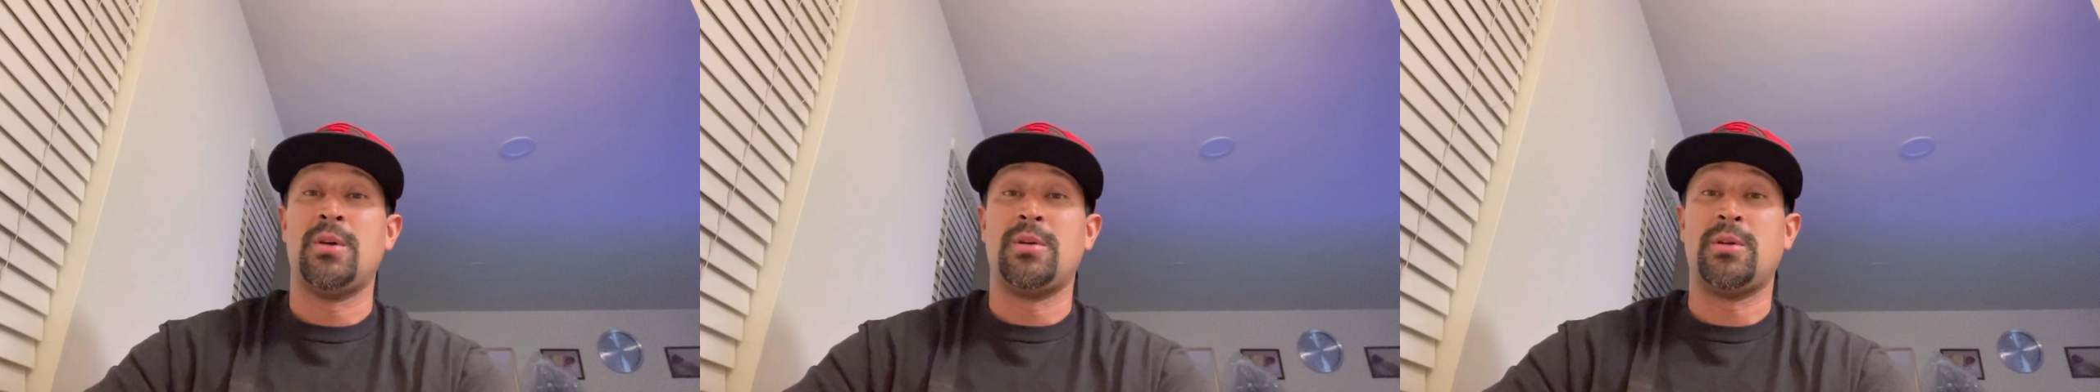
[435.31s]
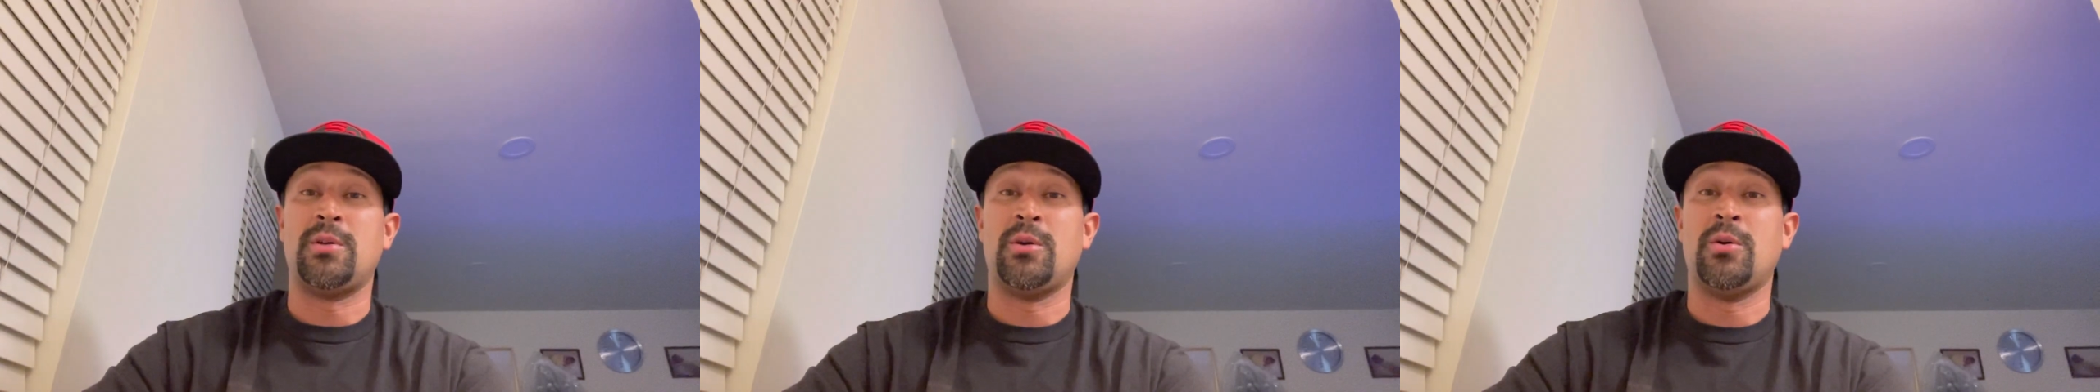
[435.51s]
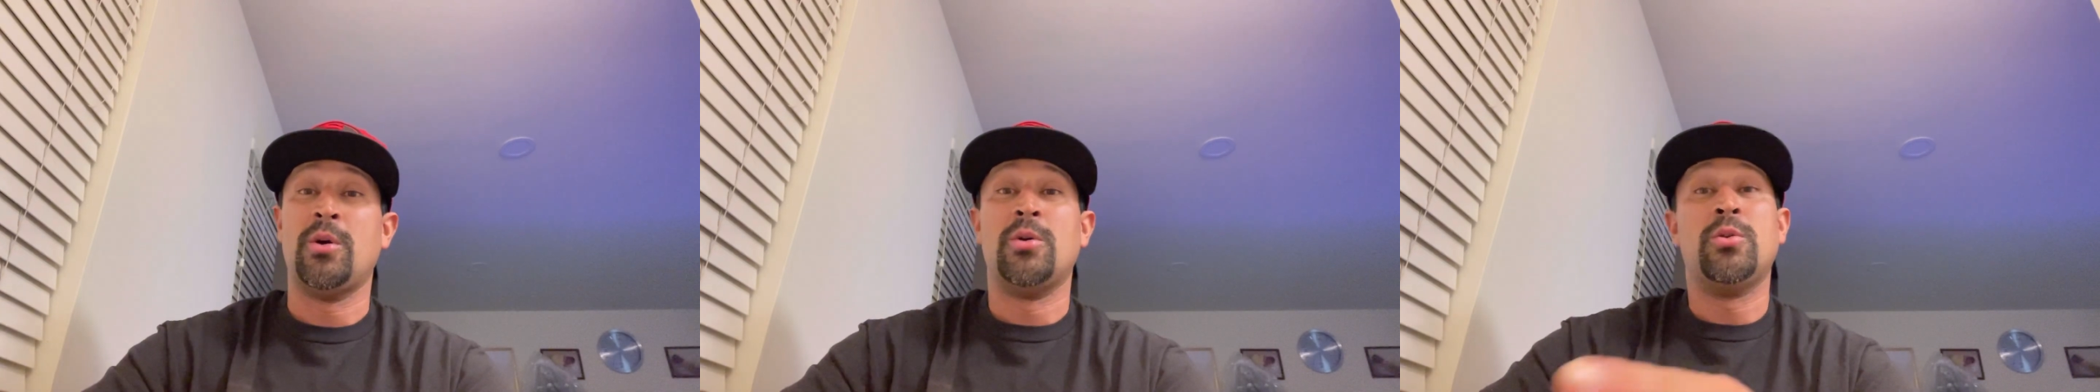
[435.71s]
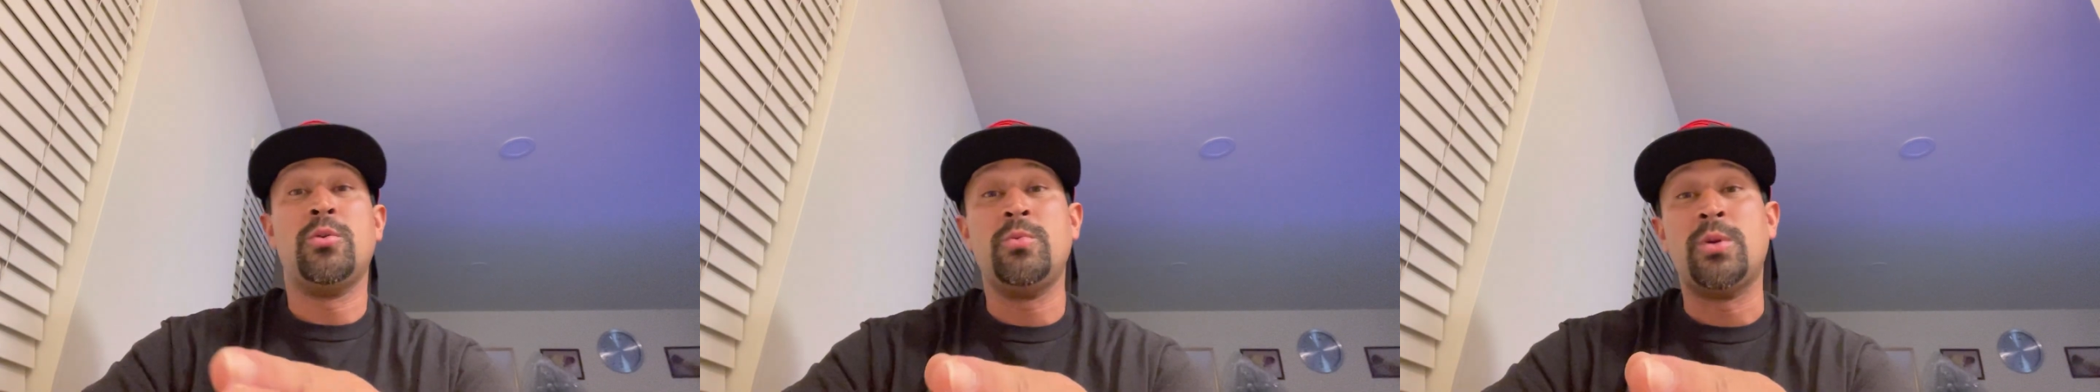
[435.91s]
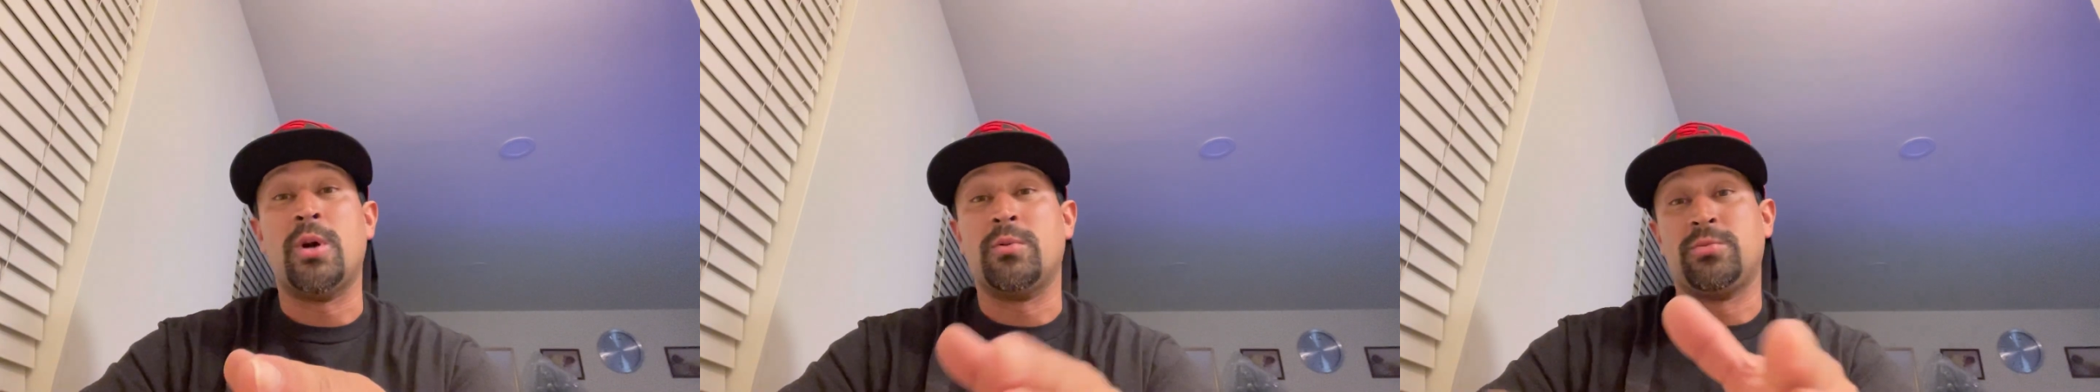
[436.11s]
You know,
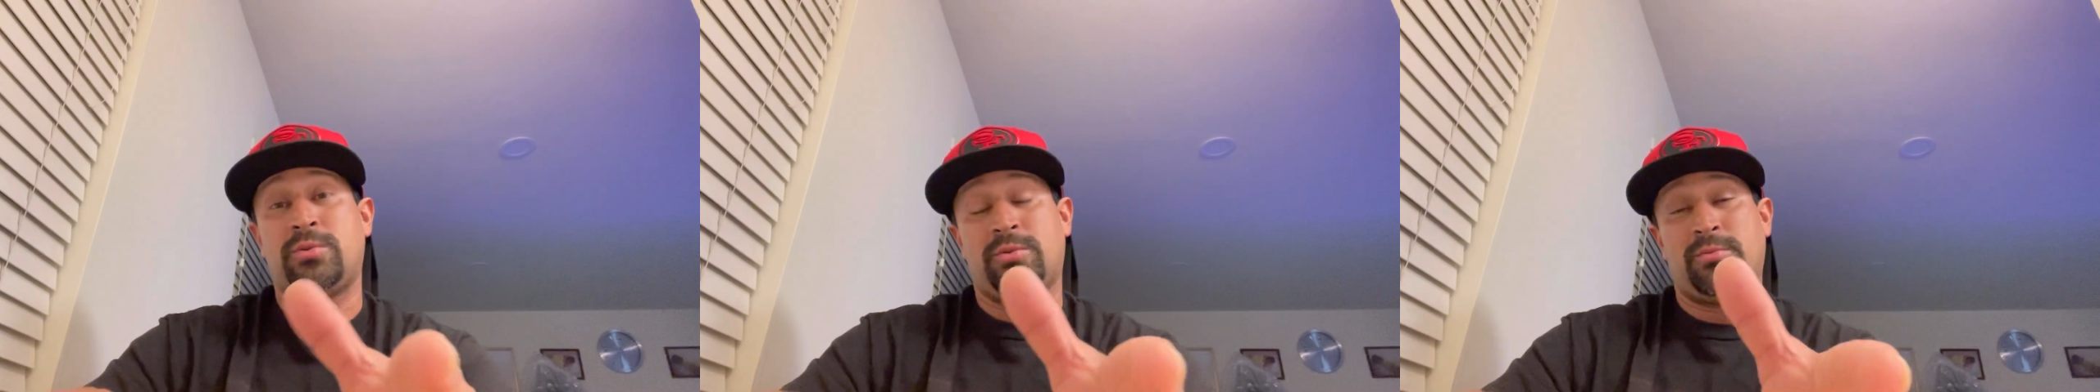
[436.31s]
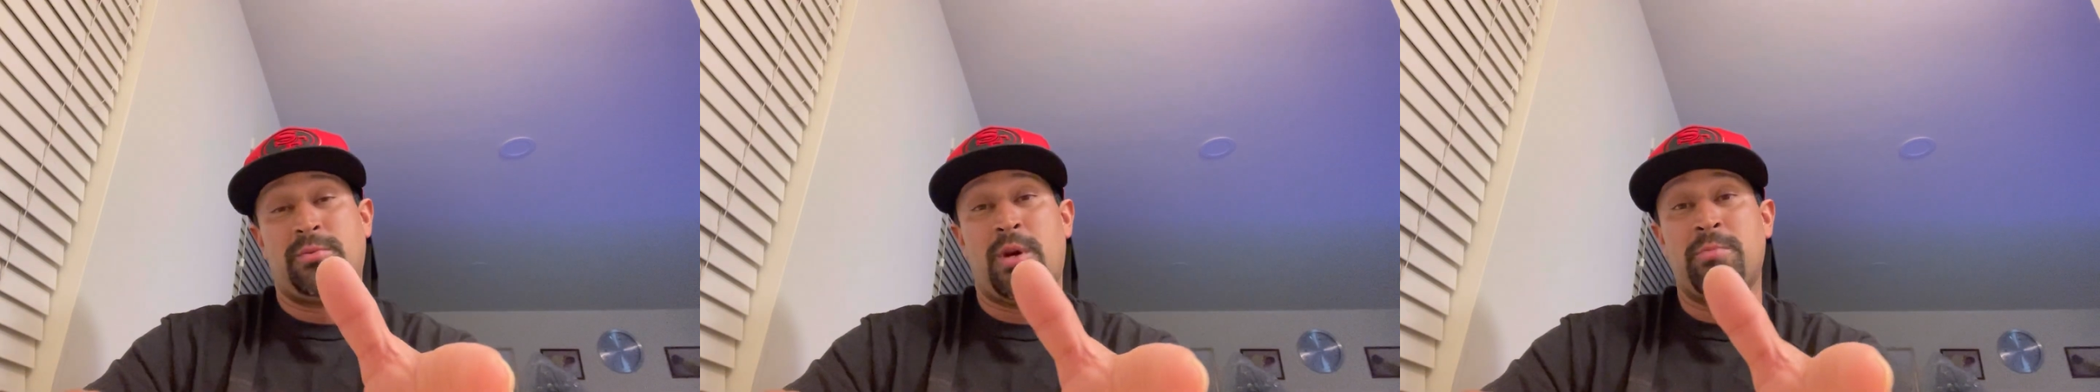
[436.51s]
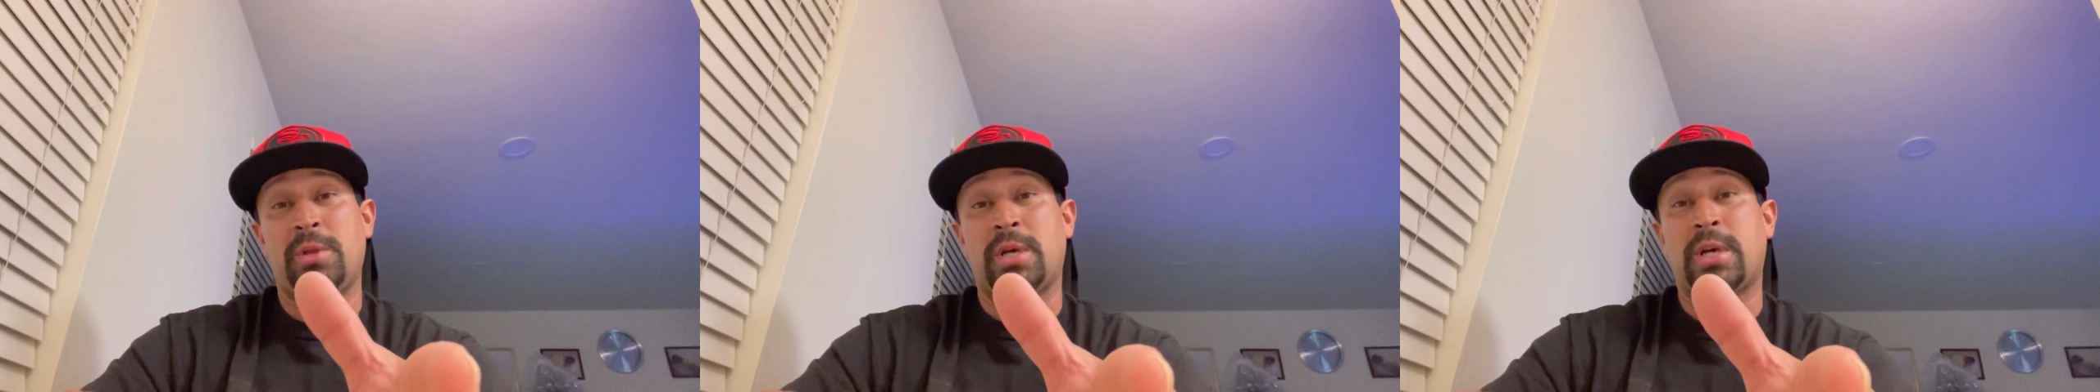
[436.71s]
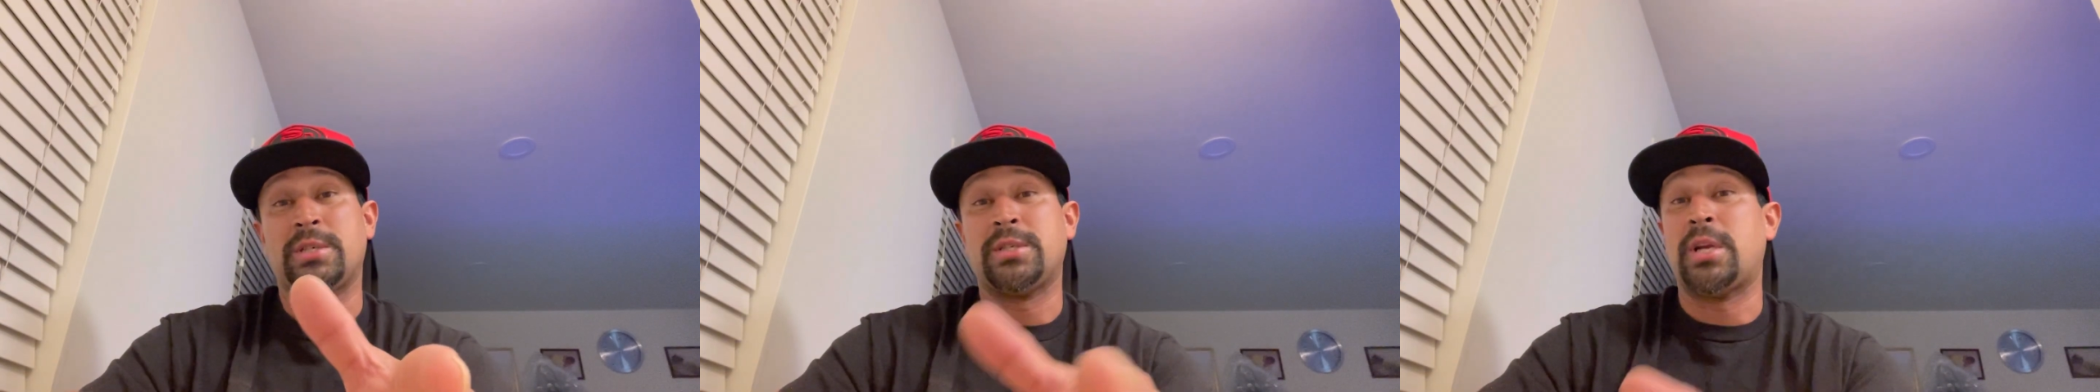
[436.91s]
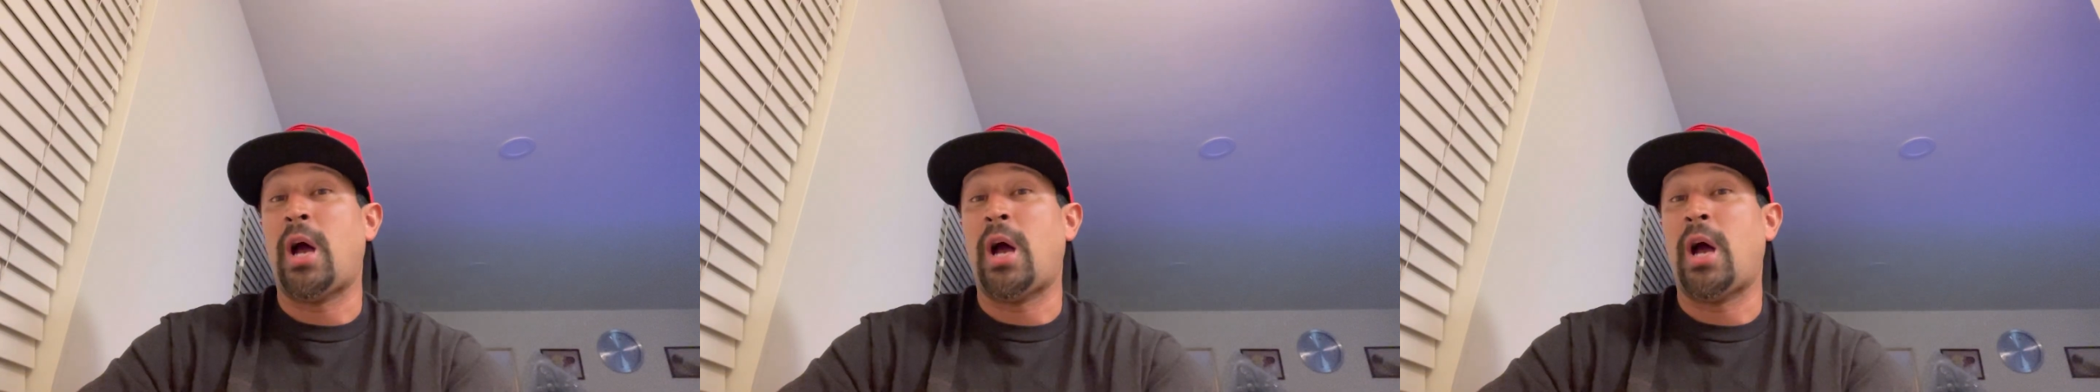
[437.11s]
who knows? I mean, like I said,